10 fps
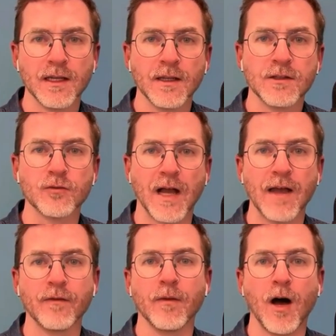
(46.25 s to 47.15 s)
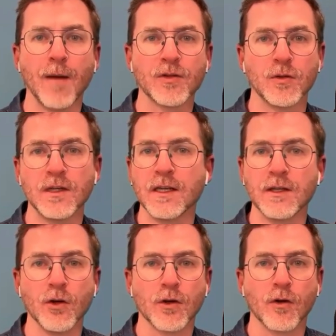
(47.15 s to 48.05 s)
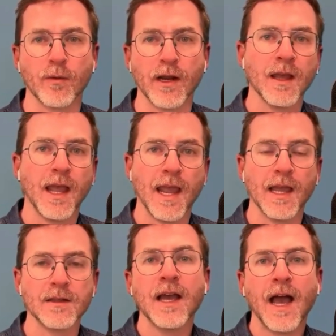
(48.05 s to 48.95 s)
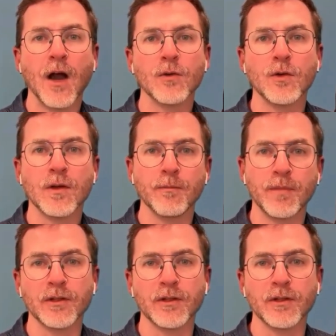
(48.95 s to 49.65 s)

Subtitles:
to drive opportunity in your career, and how you can build a